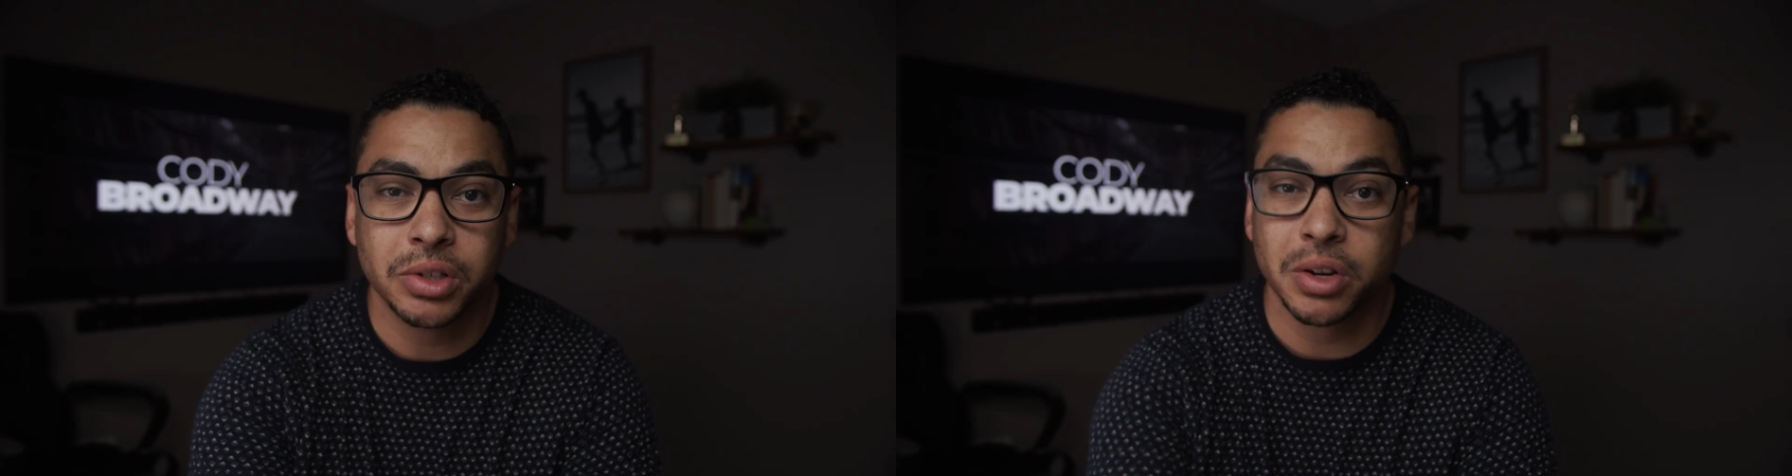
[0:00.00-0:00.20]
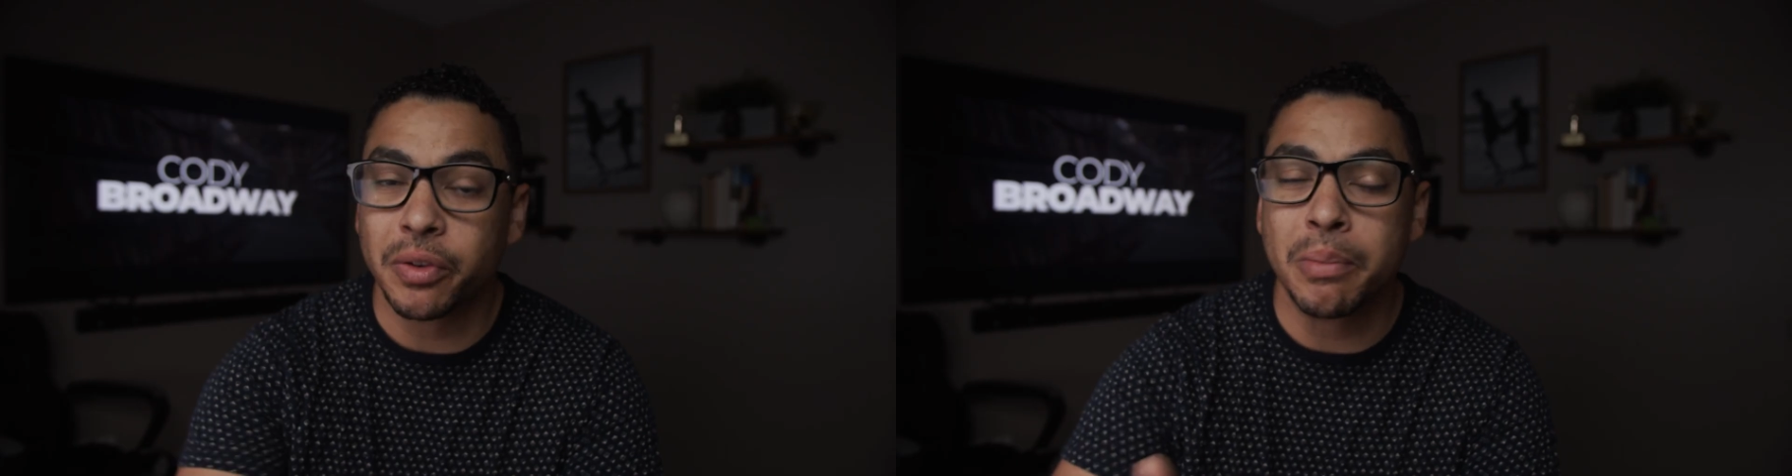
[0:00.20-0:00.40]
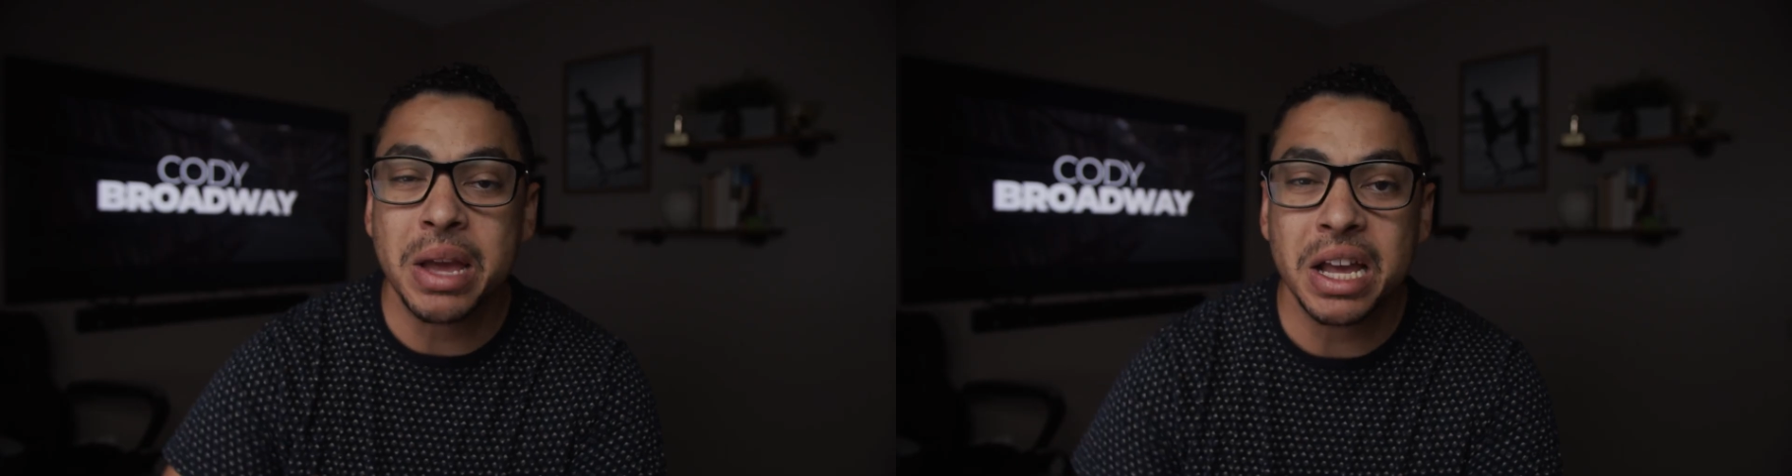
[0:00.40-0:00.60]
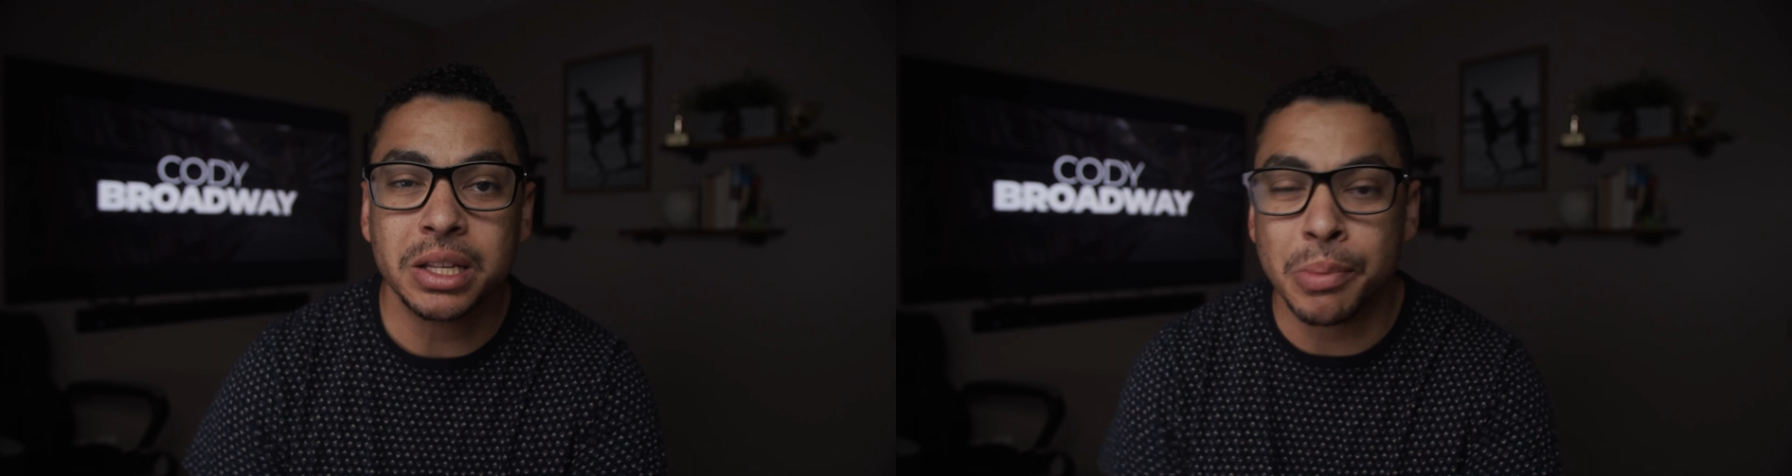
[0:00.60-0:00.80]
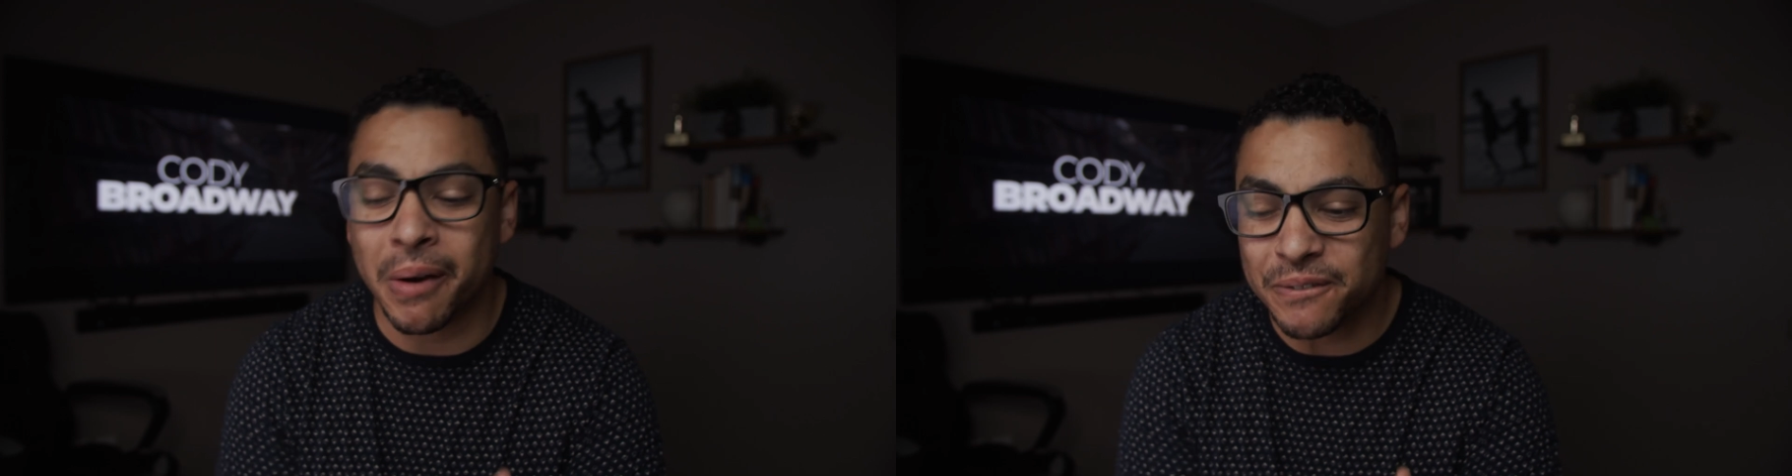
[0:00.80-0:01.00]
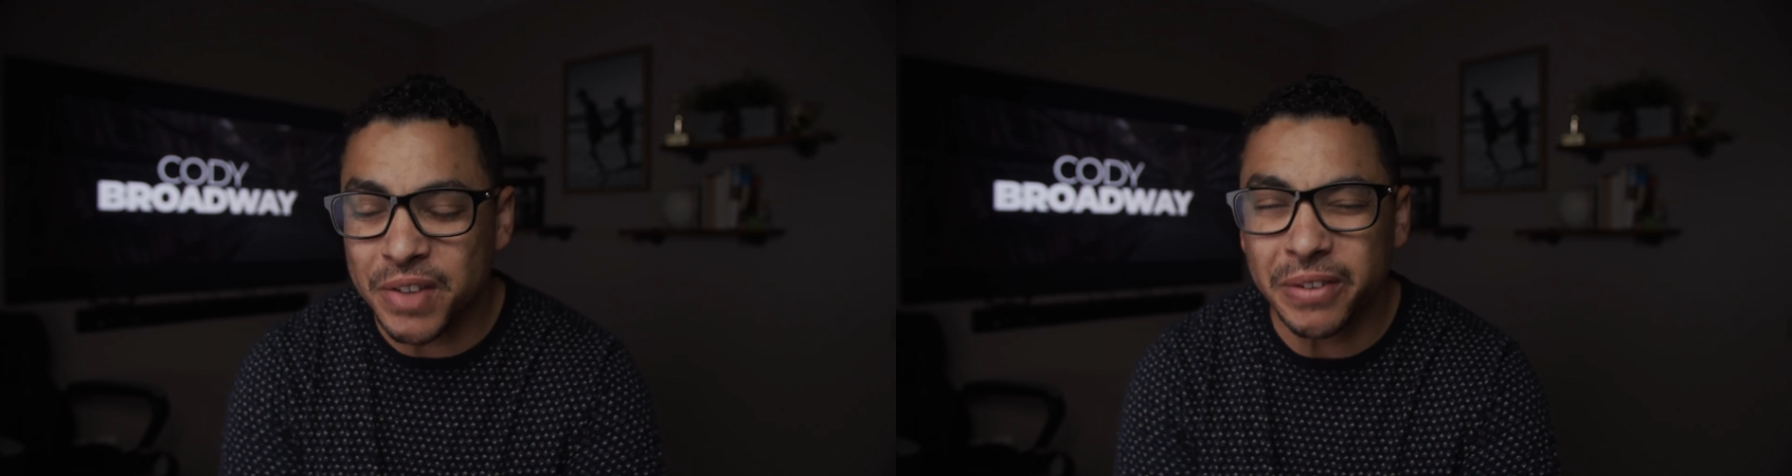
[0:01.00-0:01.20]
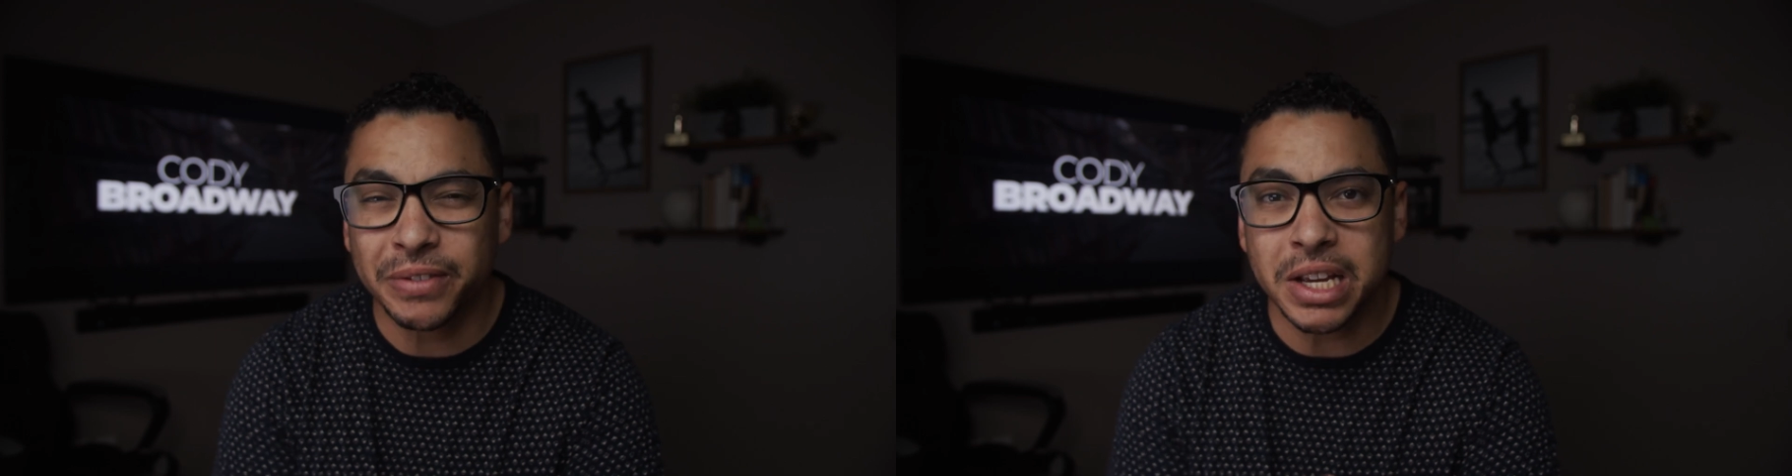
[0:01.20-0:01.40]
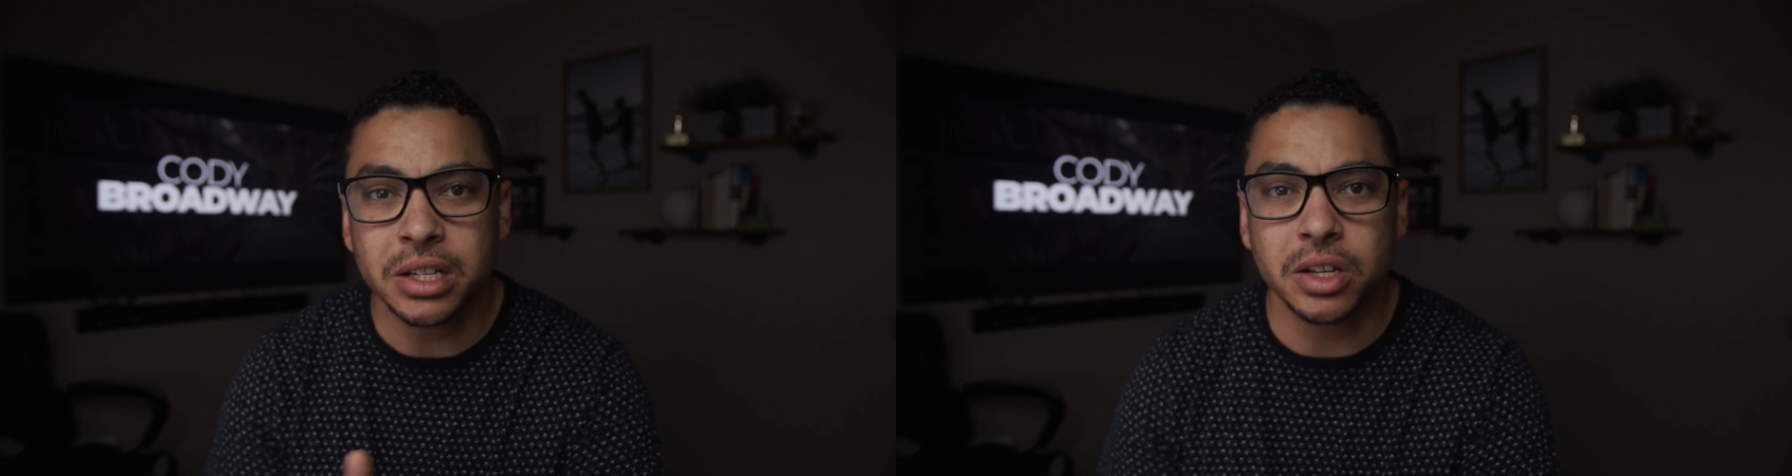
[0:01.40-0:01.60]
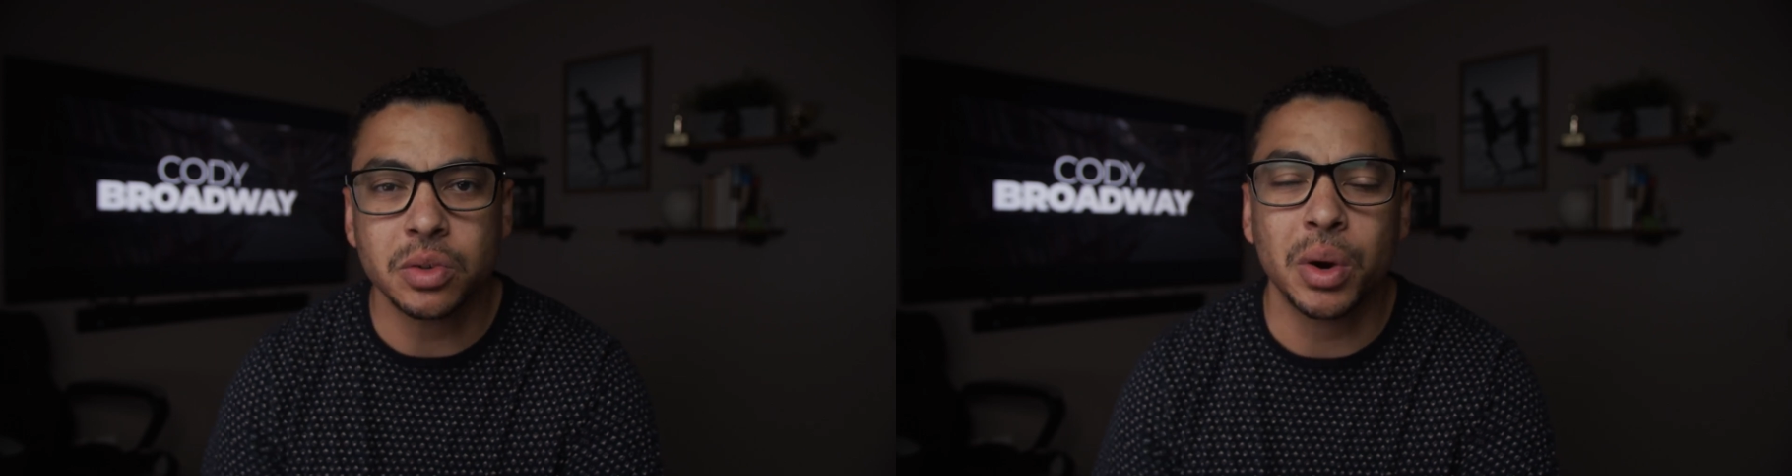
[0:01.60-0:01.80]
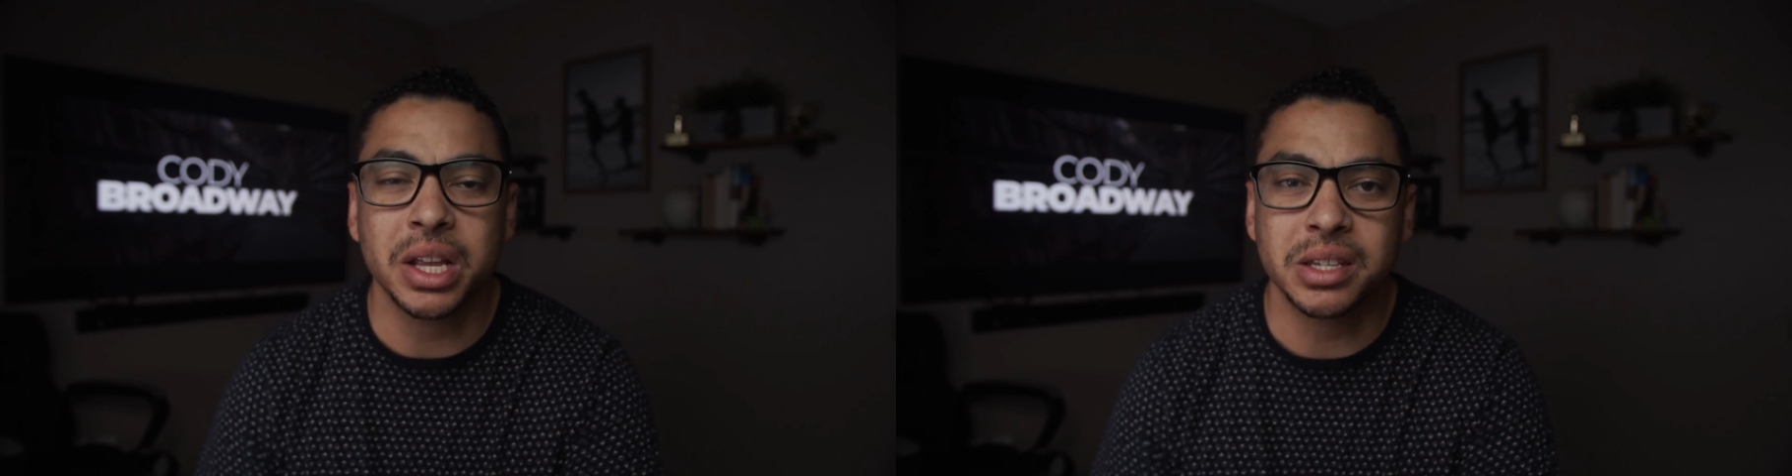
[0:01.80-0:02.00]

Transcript: So for me, it's about 15 to 20